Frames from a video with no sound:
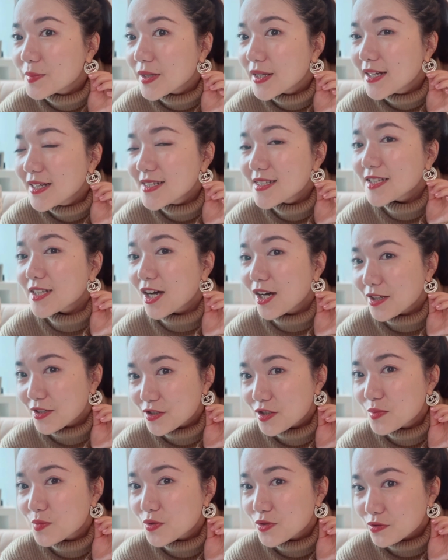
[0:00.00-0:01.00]
It is a
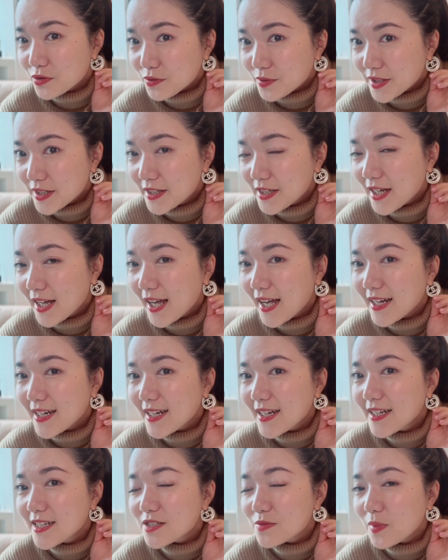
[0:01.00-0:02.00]
custom jewelry, and
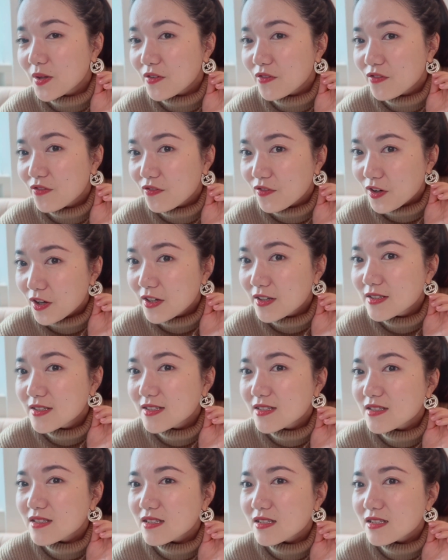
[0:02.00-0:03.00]
it is my
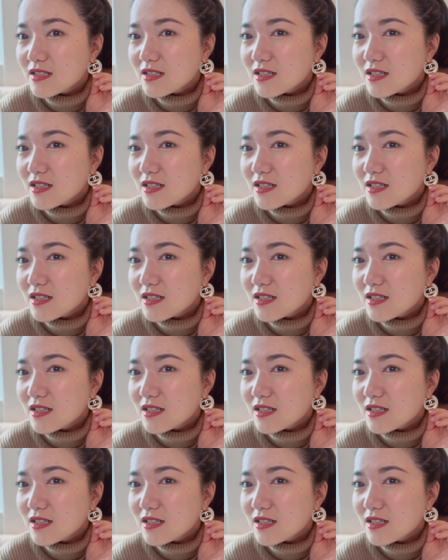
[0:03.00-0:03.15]
first